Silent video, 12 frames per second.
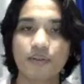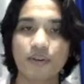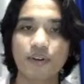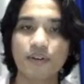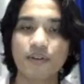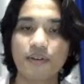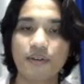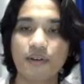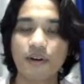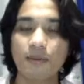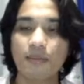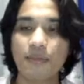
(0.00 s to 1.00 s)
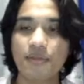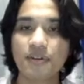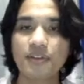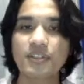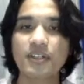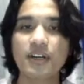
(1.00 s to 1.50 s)

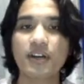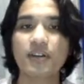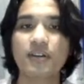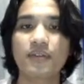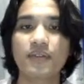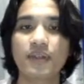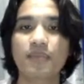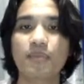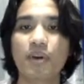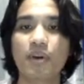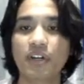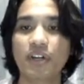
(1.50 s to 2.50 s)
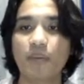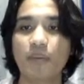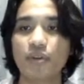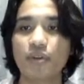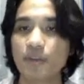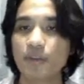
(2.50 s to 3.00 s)
third scenario, different markup
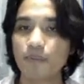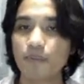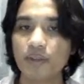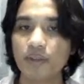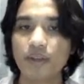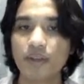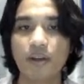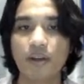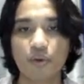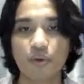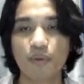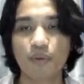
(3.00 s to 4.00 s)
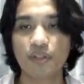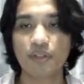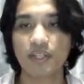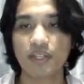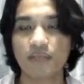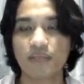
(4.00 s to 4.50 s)
on shipments, no
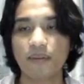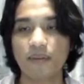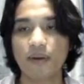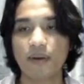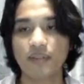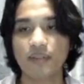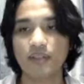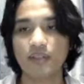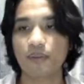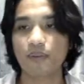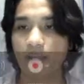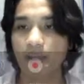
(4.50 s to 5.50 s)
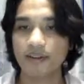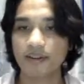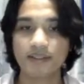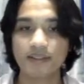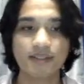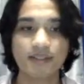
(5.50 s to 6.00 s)
purchases from outside suppliers.